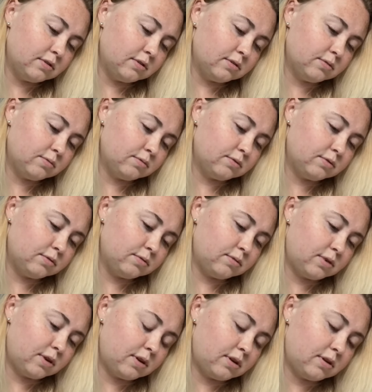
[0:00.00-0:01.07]
Don't do
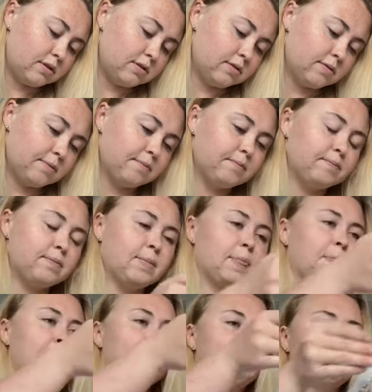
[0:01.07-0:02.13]
that.
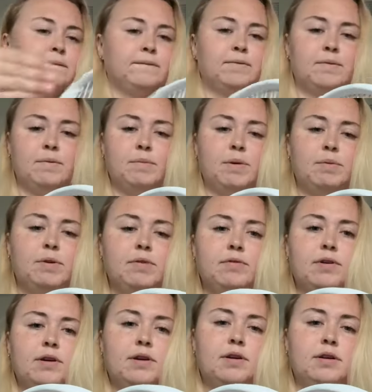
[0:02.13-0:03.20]
Maybe if
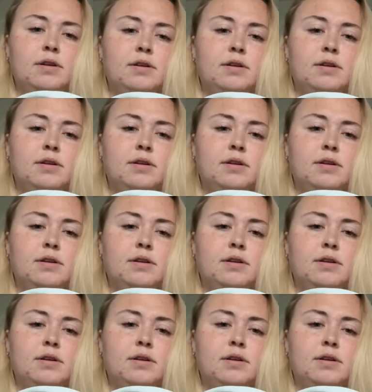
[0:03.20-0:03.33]
I